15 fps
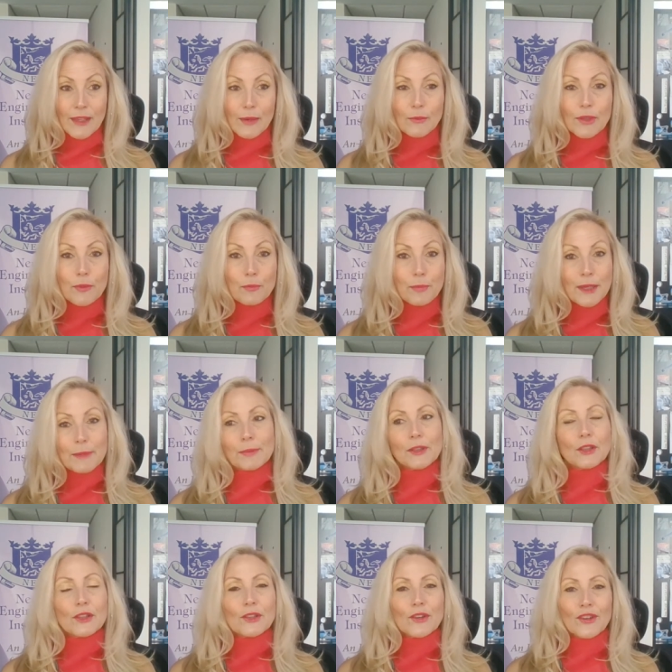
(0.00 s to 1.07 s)
with people
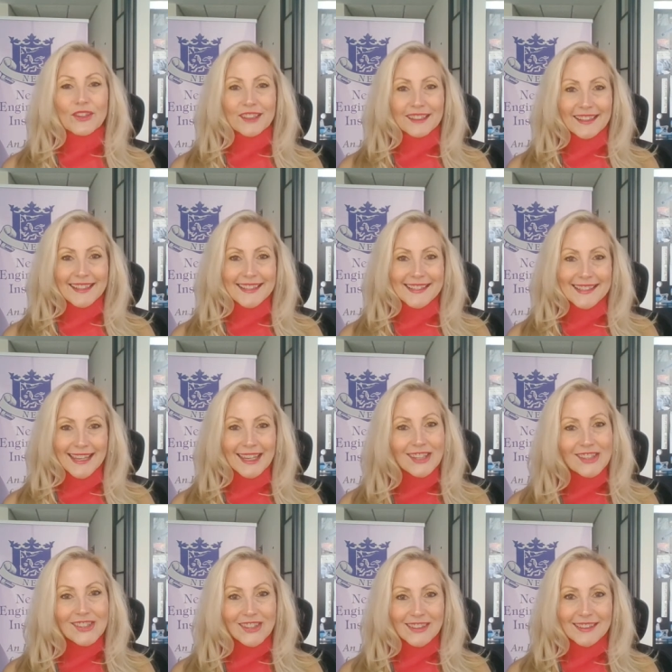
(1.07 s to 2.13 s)
in their
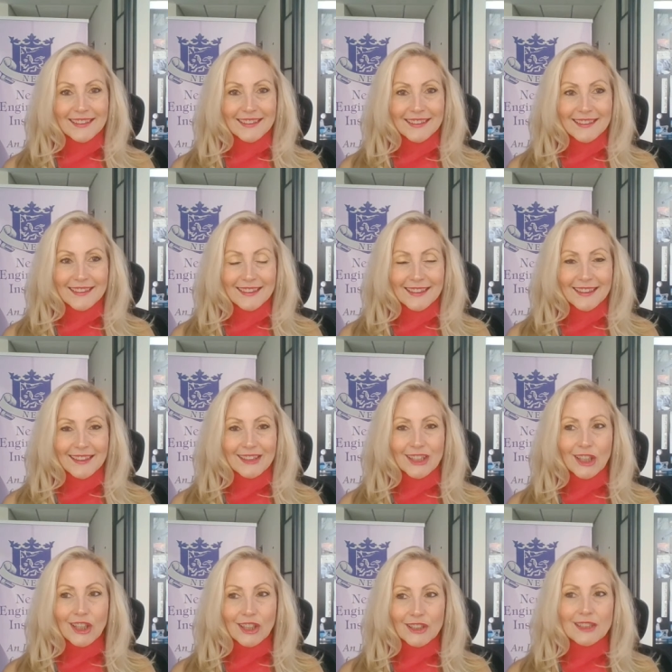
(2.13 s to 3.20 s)
organization
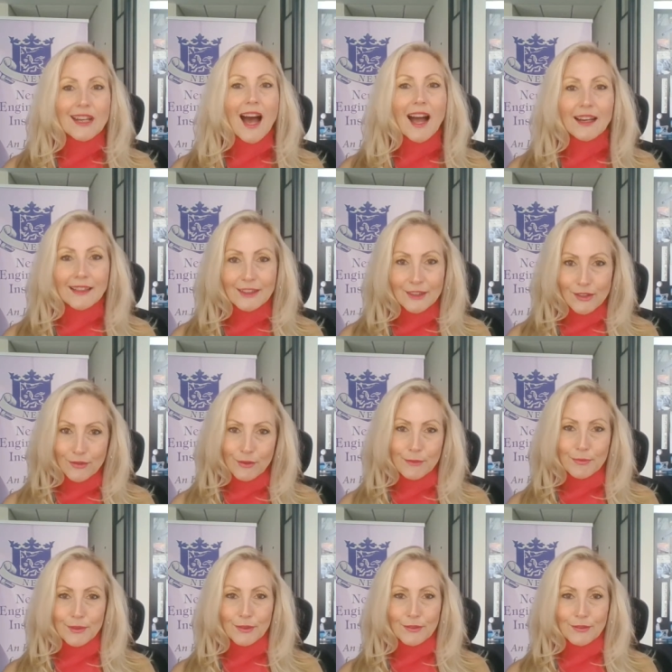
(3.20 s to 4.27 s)
that could not
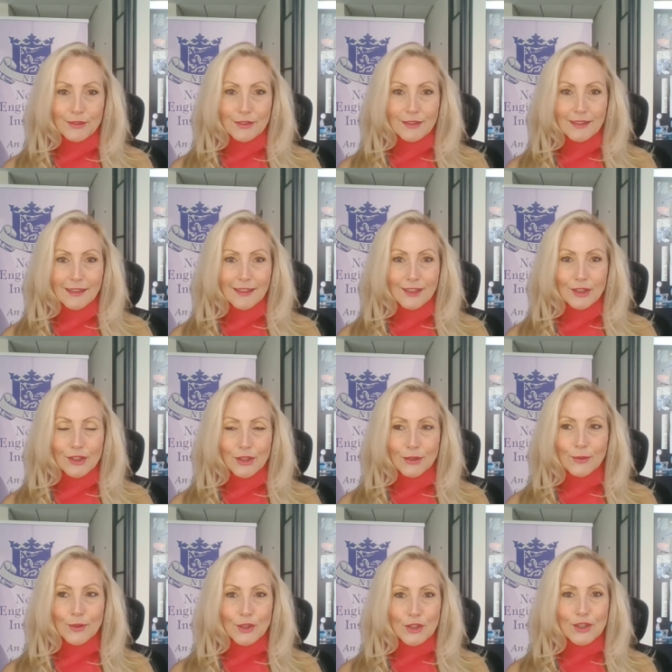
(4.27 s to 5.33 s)
contribute
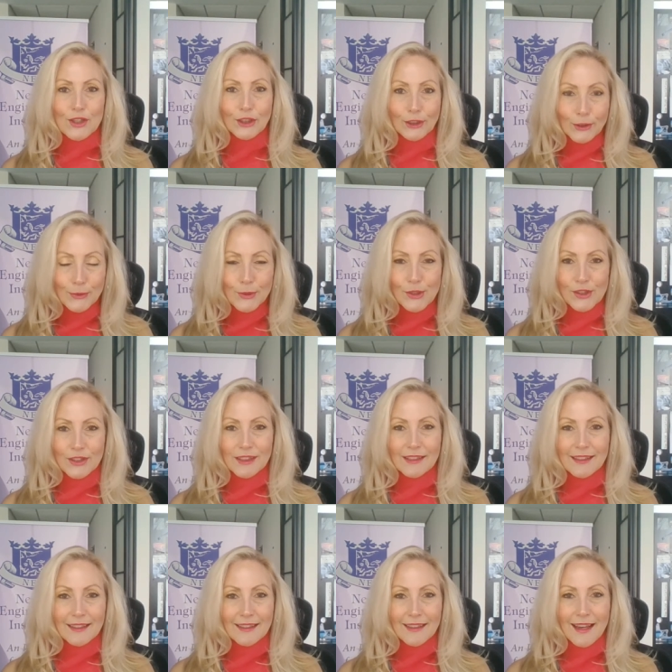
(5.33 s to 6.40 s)
to the
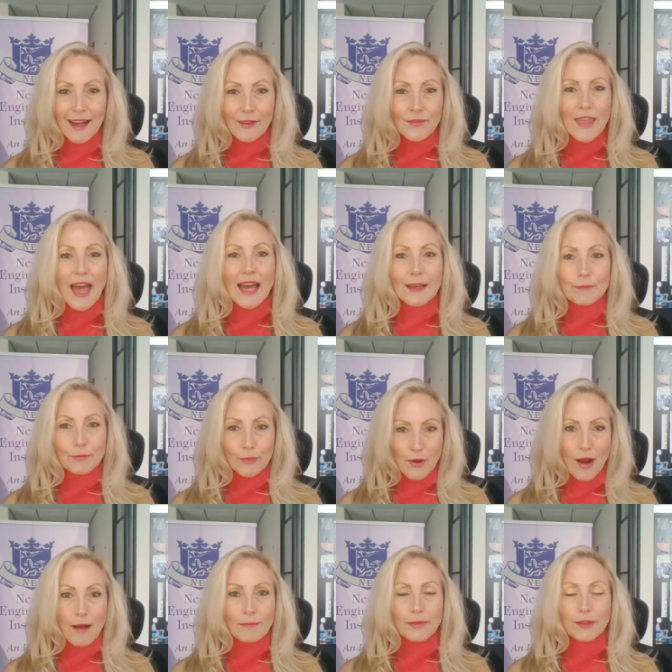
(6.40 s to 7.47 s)
solution of that
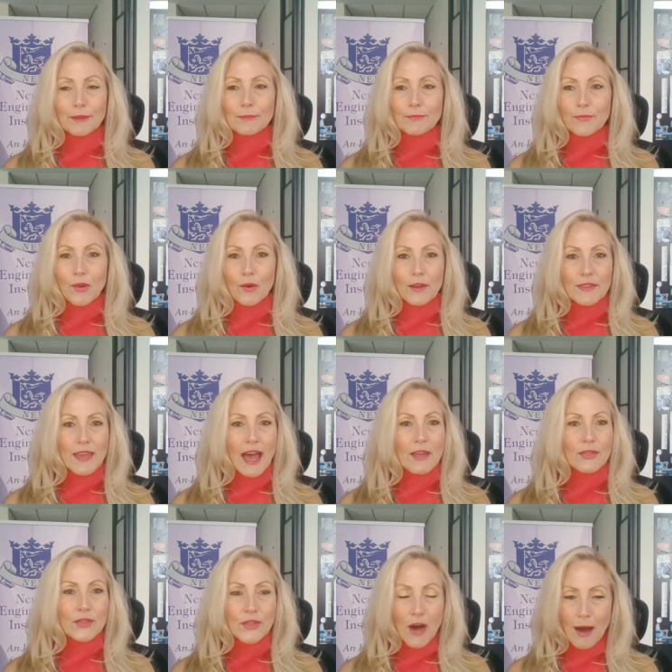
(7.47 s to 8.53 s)
problem or
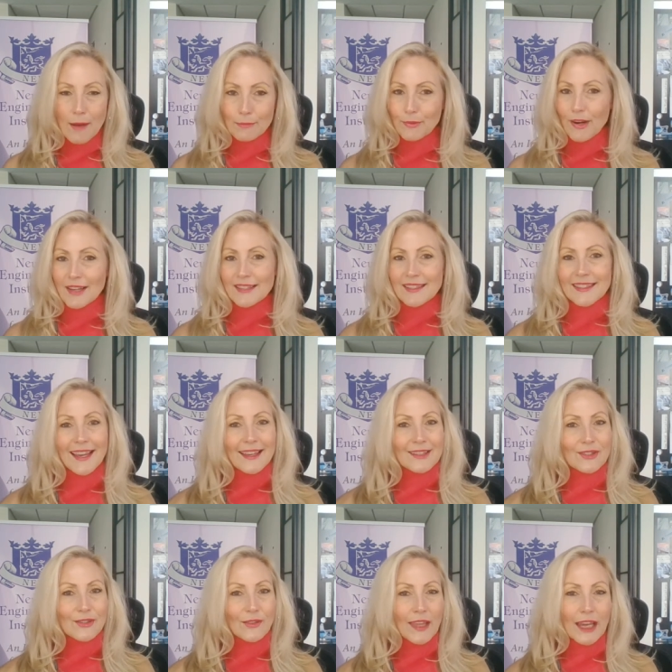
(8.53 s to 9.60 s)
that thought
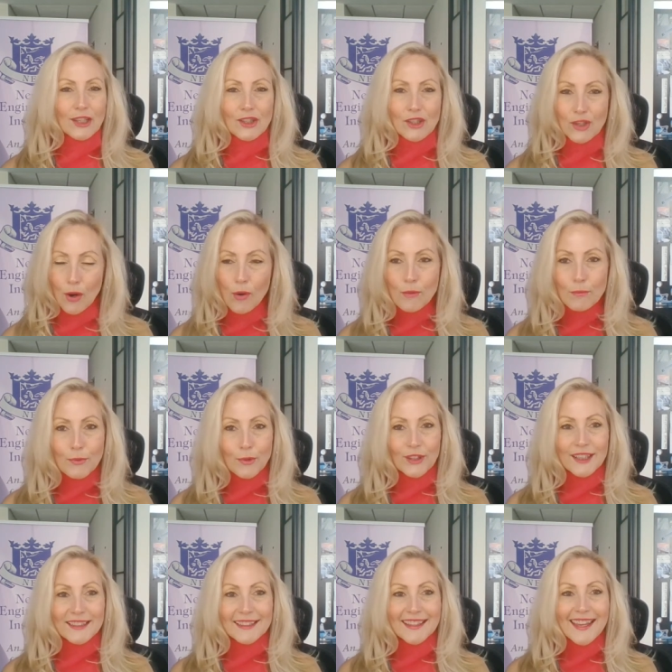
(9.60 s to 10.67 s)
process or that choke
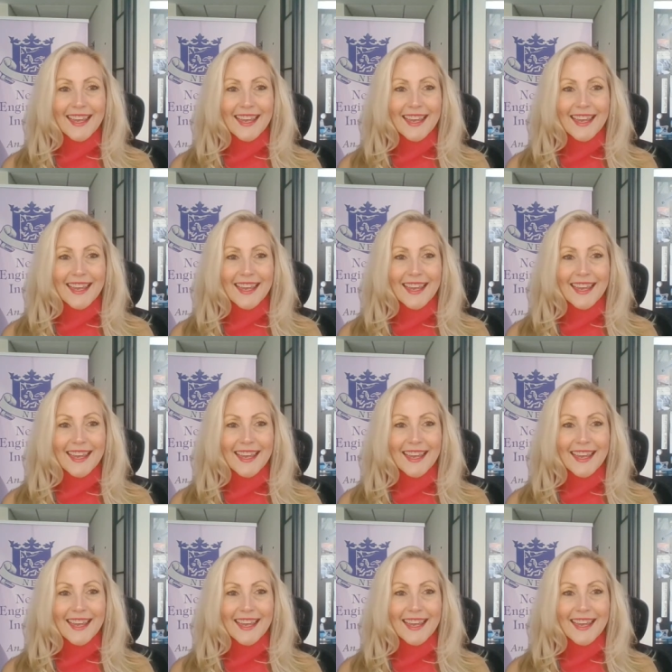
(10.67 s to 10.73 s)
point.